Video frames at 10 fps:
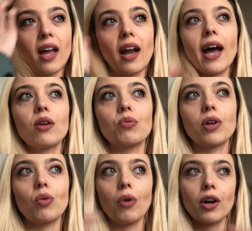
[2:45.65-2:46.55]
And I
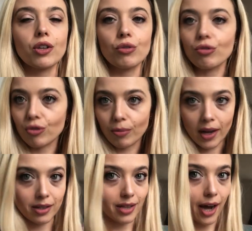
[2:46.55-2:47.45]
will walk you through
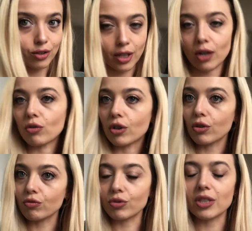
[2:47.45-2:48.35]
my exact like
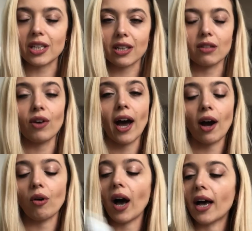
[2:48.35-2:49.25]
little routine of
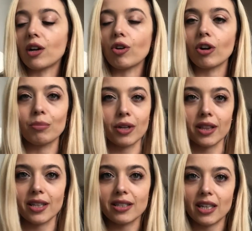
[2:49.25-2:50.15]
how I
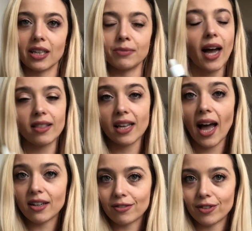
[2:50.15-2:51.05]
incorporate this in at the
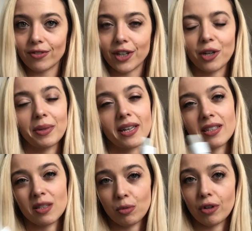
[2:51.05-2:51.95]
end of the video
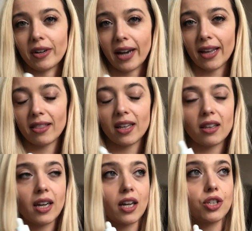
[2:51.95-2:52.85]
because it's more of a night
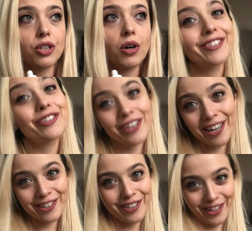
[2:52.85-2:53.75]
thing that I do. It's
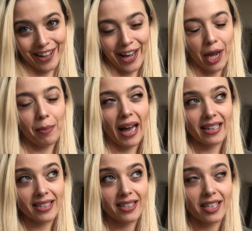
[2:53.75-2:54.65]
changed the game.
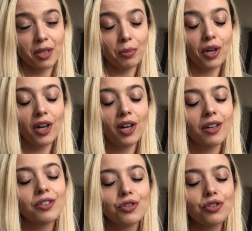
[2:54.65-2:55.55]
I sleep
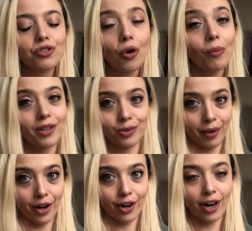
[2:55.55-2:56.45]
so much
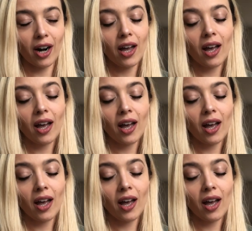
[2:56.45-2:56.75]
better.